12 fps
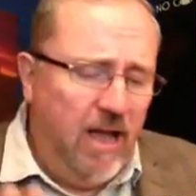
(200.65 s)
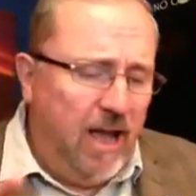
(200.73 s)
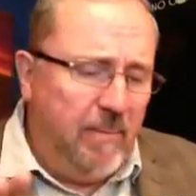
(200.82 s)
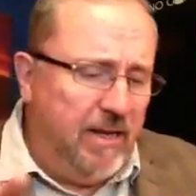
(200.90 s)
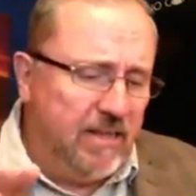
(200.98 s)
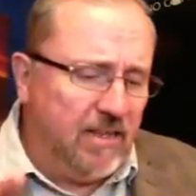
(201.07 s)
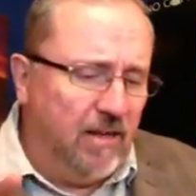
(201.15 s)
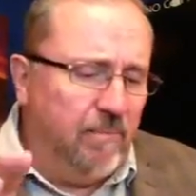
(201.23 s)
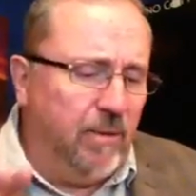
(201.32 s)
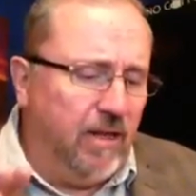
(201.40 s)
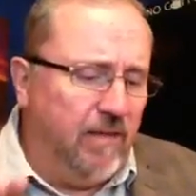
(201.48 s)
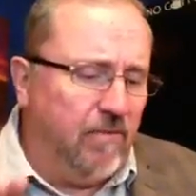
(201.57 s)
I mean, it's
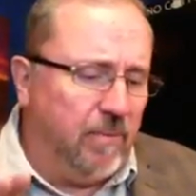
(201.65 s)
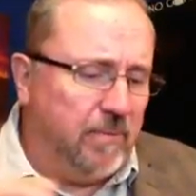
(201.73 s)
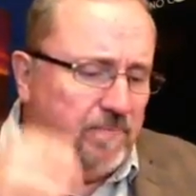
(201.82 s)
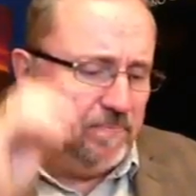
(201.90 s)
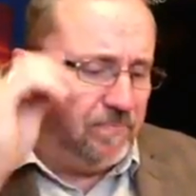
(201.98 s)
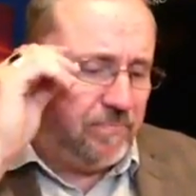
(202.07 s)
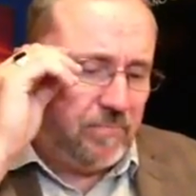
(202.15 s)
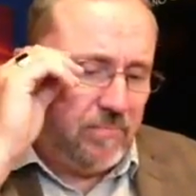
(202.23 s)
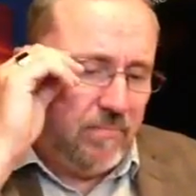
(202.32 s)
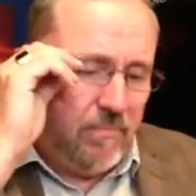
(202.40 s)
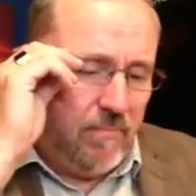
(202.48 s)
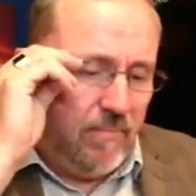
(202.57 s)
unbelievable.
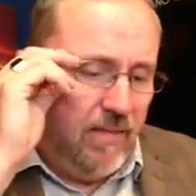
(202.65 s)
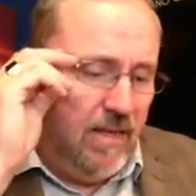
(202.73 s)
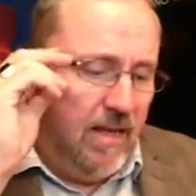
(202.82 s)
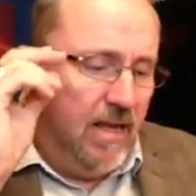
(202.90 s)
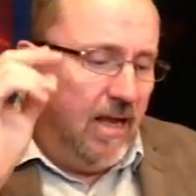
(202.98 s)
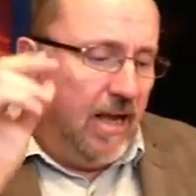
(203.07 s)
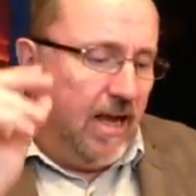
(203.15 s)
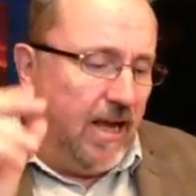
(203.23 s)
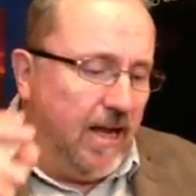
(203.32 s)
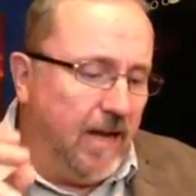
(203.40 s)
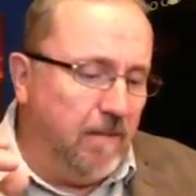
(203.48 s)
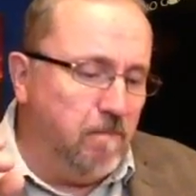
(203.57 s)

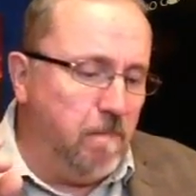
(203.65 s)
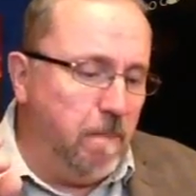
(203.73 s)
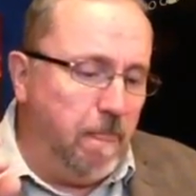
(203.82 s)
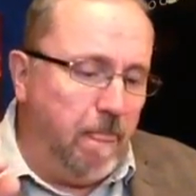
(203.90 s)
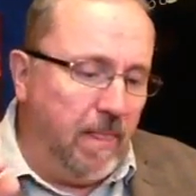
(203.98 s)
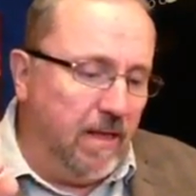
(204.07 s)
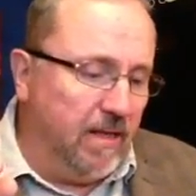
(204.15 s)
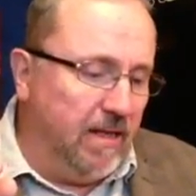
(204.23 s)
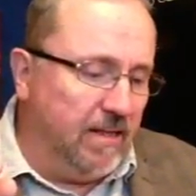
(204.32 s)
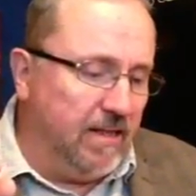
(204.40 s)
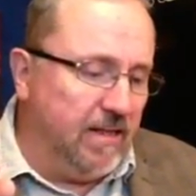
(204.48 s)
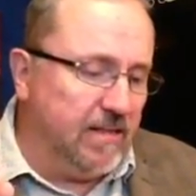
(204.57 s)

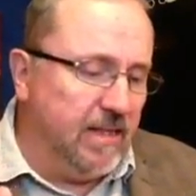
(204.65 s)
Get this.